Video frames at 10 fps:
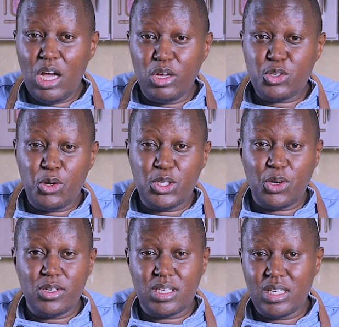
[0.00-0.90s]
soy
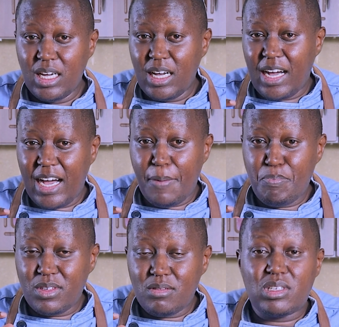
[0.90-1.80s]
sauce.
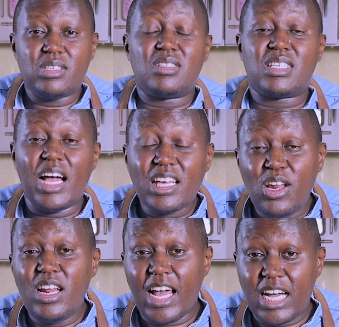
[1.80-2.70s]
It's
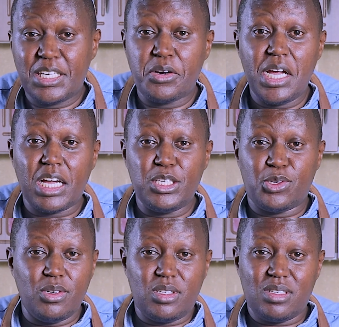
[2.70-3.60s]
actually like a teriyaki
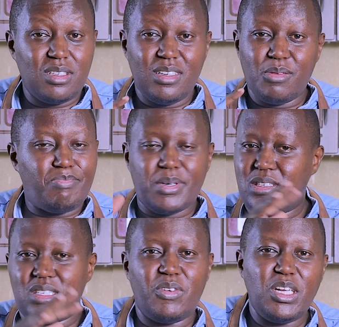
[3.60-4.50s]
sauce,
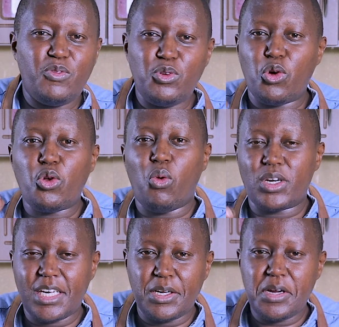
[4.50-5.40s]
but even if you don't know
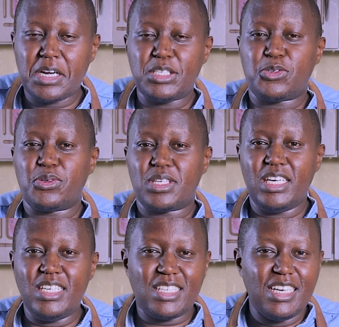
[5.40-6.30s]
what a teriyaki sauce
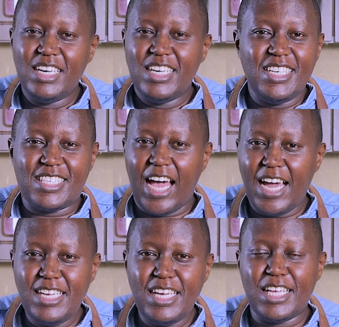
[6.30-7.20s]
is, it's
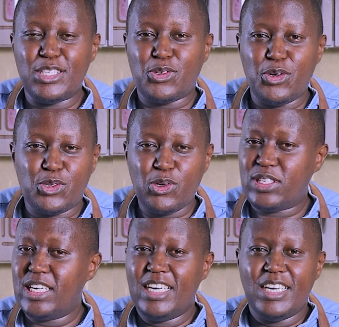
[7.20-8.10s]
honey and soy
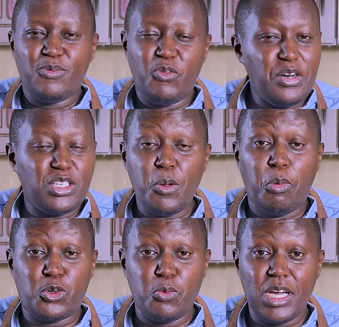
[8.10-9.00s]
sauce. Very
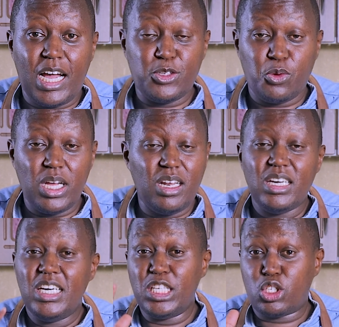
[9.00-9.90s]
simple to make as well.
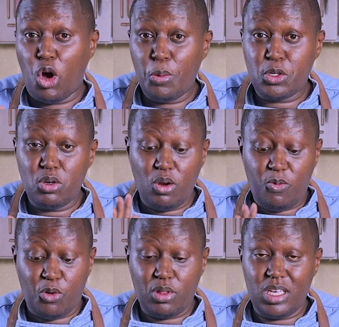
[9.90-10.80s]
It's
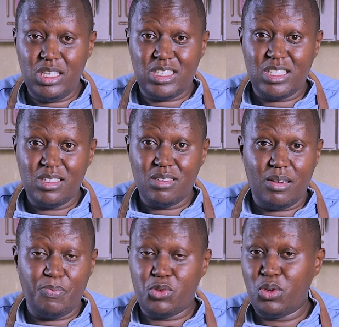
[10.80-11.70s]
optional for this.
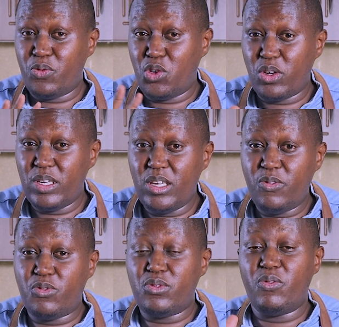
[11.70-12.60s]
So if you don't
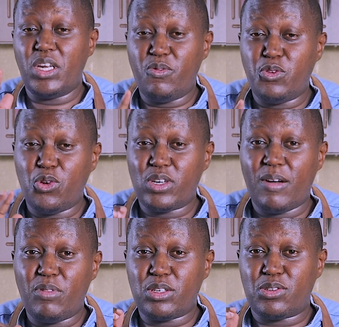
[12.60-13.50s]
even if you don't
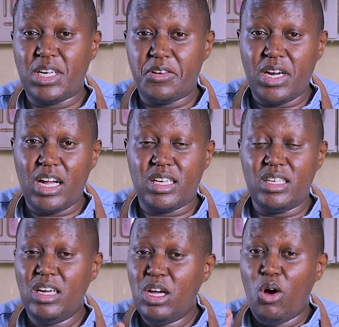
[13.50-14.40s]
have the
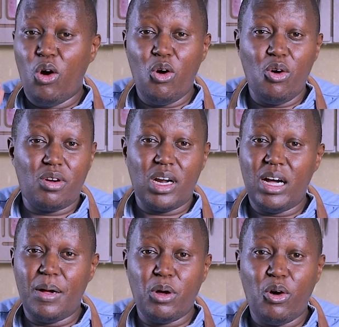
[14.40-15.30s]
teriyaki
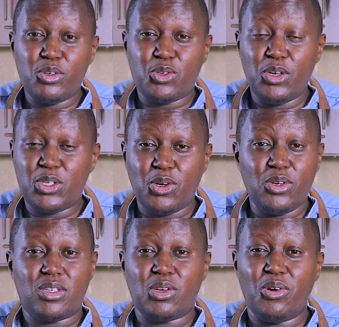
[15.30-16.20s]
or soy
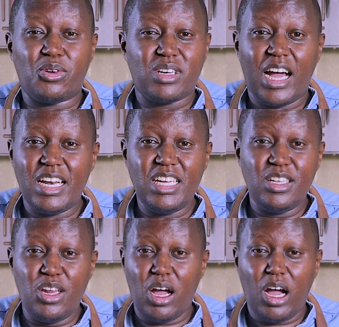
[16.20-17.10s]
sauce or honey
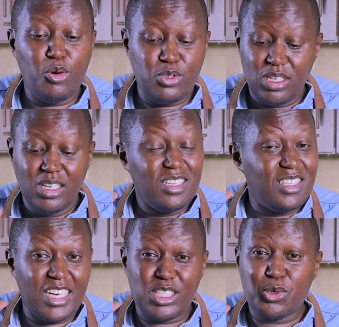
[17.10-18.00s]
in your house,
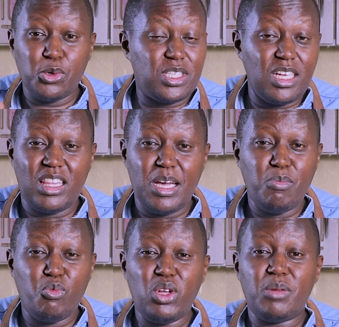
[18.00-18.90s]
just roasting
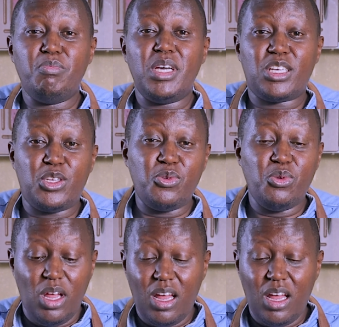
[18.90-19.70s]
them will make you